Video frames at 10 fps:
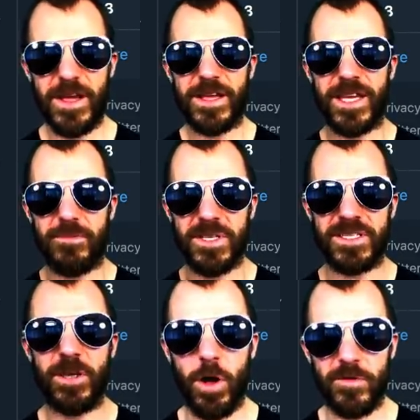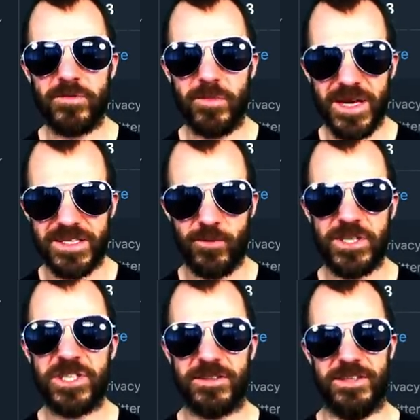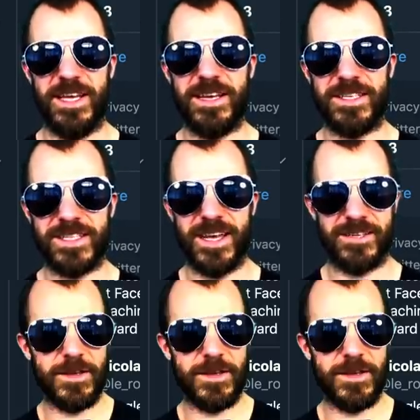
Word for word: can be solved by switching the dataset.